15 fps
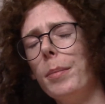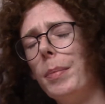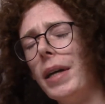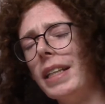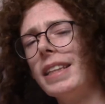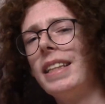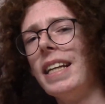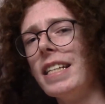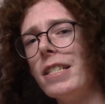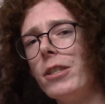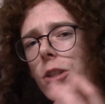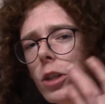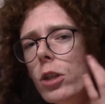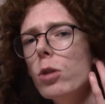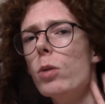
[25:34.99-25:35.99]
but they
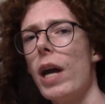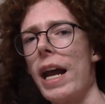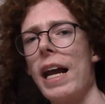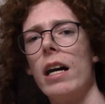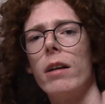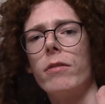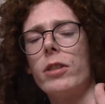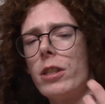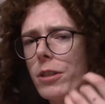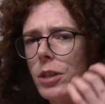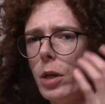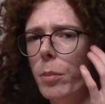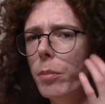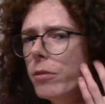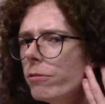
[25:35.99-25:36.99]
do have
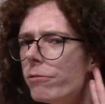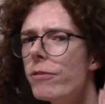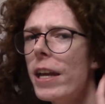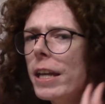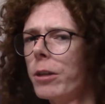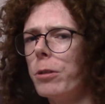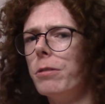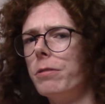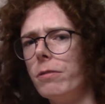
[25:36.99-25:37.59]
some fatal